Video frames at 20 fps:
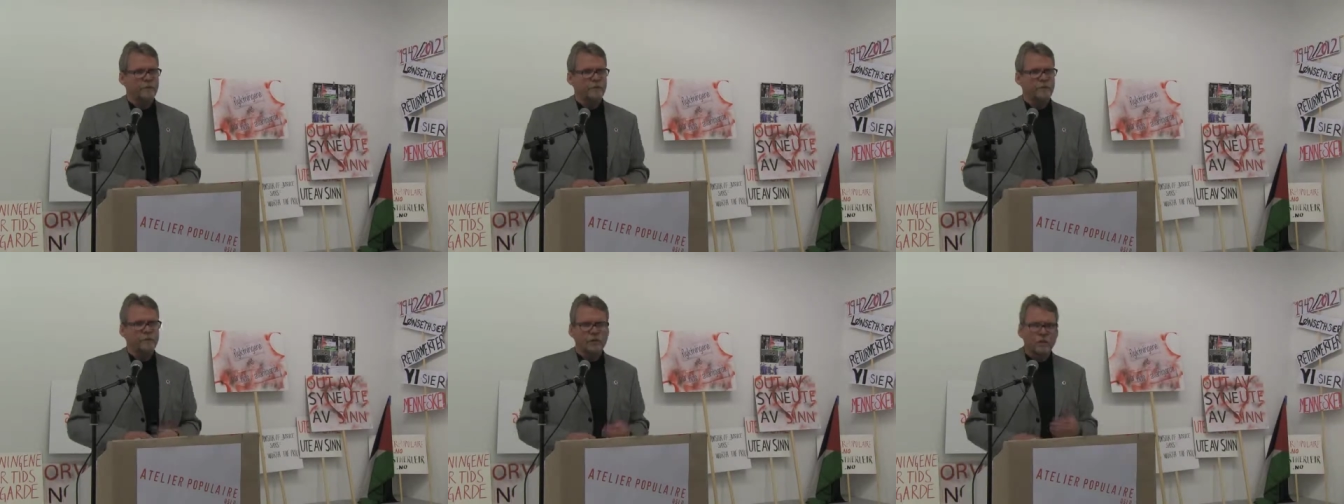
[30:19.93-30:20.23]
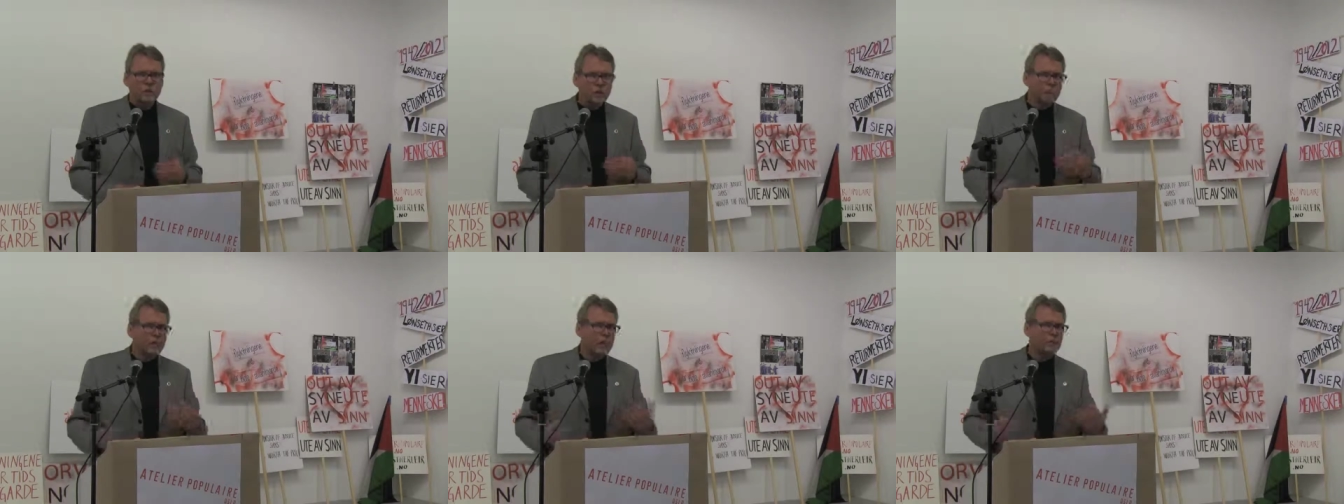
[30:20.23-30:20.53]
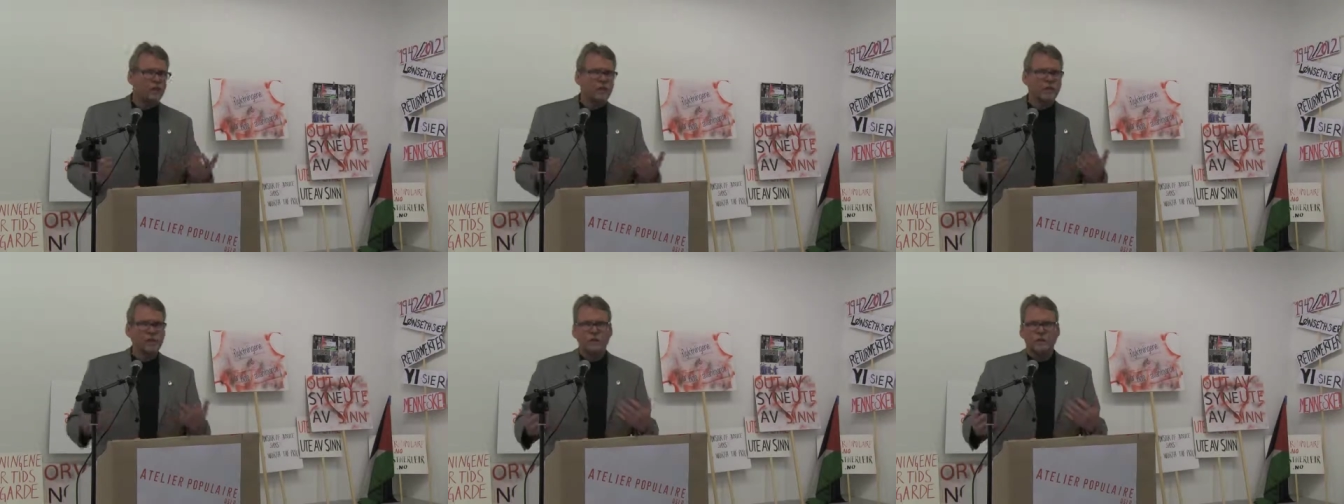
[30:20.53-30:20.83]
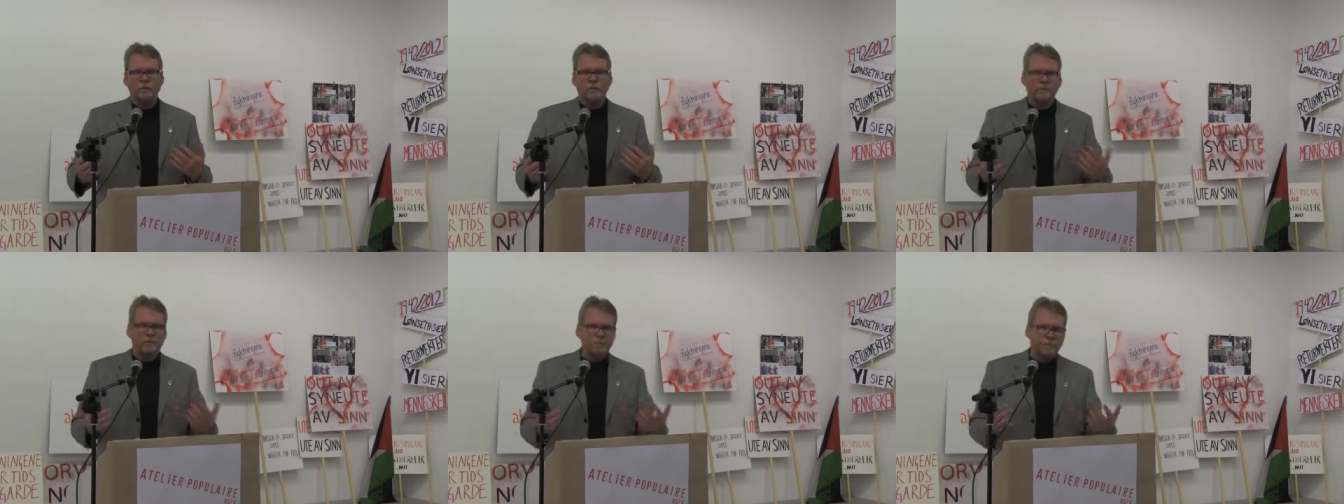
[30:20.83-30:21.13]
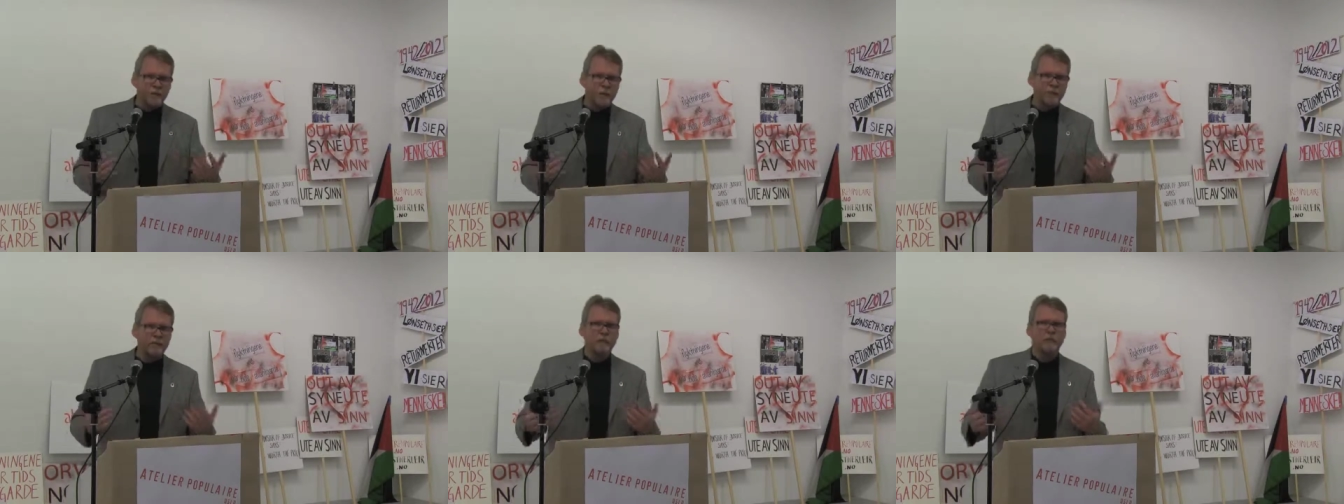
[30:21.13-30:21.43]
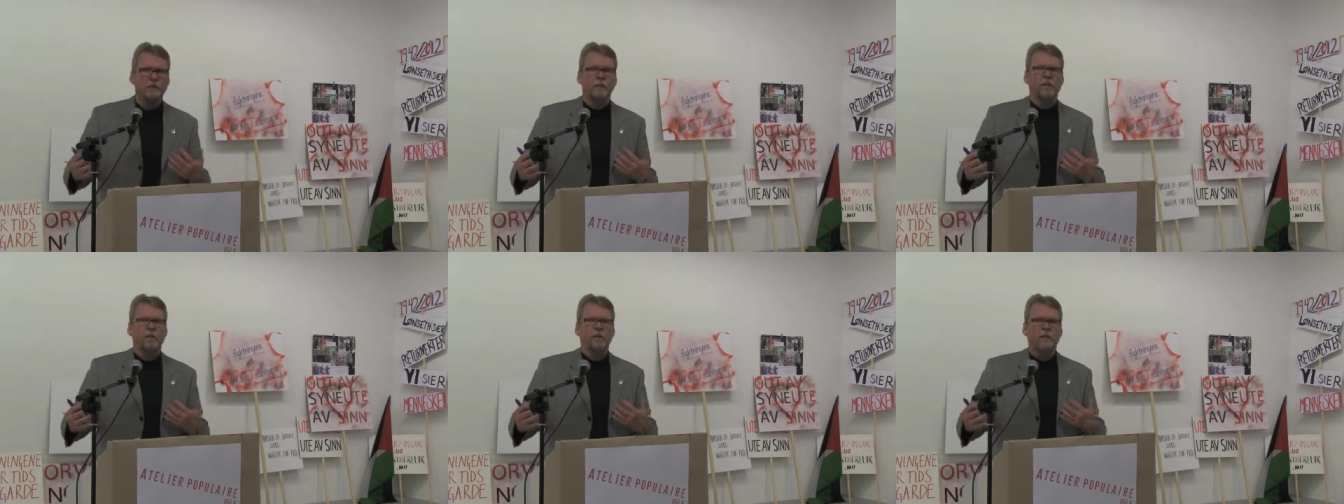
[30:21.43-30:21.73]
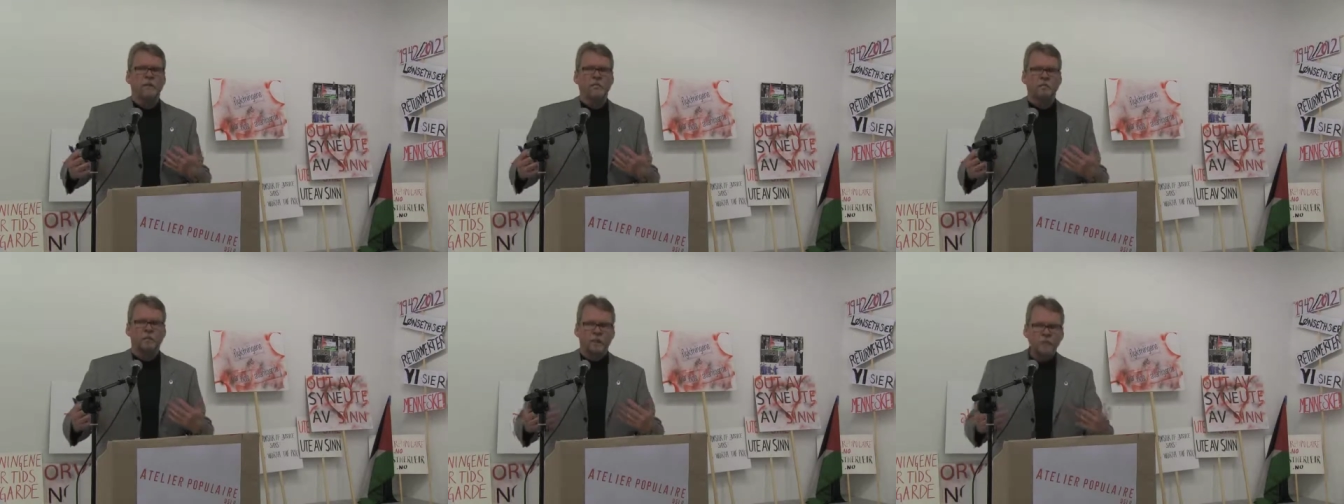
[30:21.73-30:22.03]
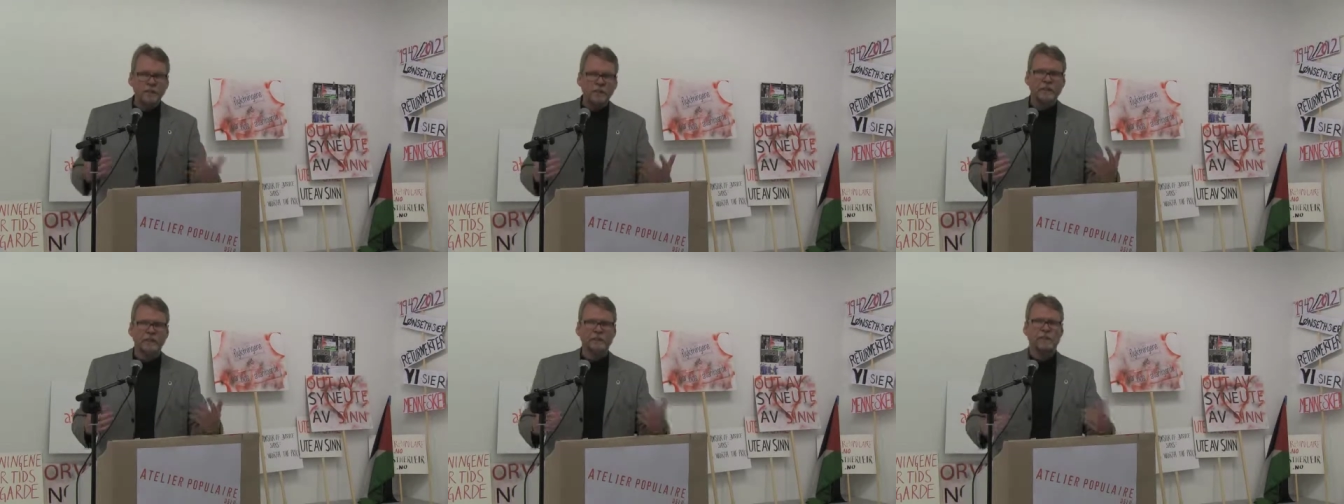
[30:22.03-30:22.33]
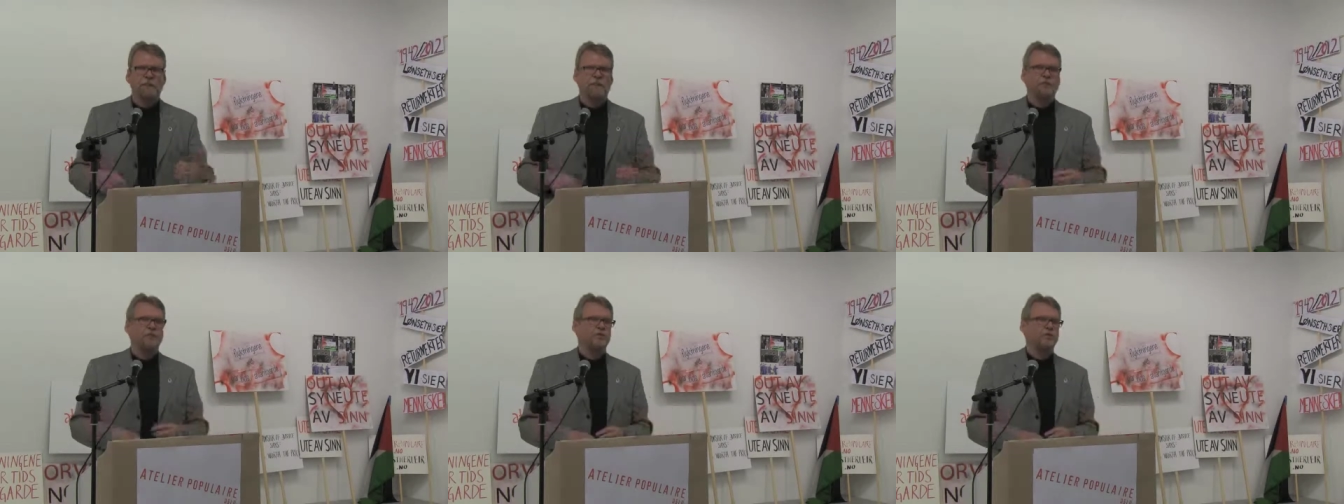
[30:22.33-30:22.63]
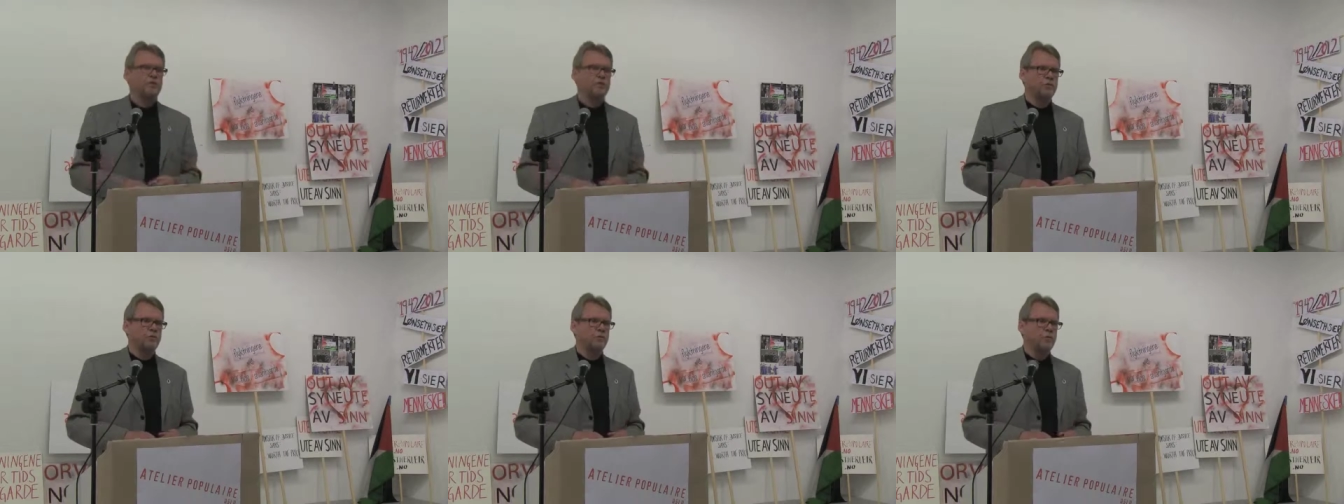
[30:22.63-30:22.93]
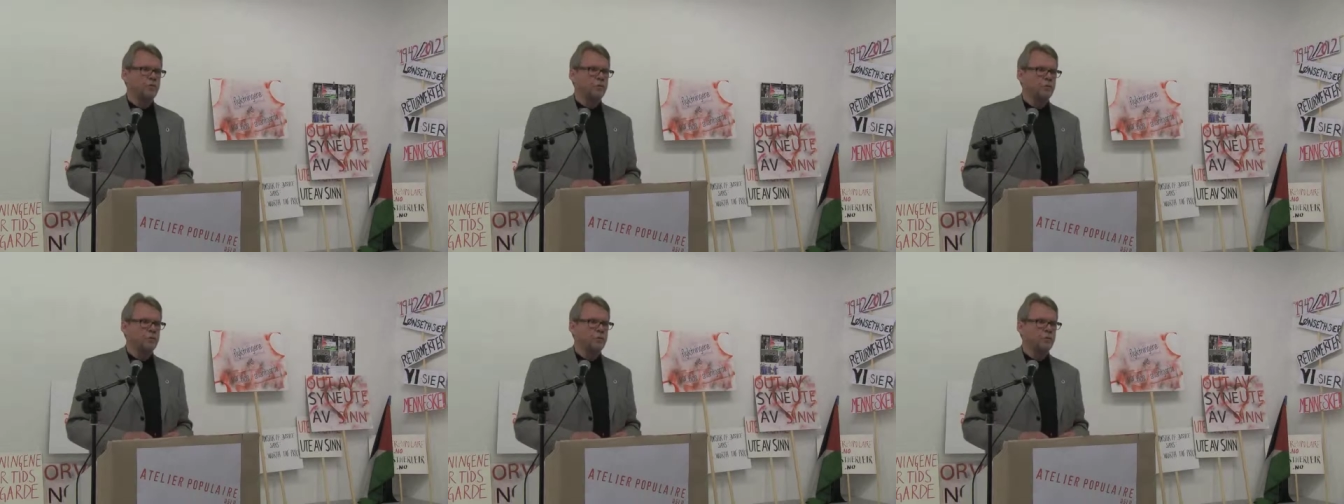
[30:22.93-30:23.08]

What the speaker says: Suddenly it became a big political issue.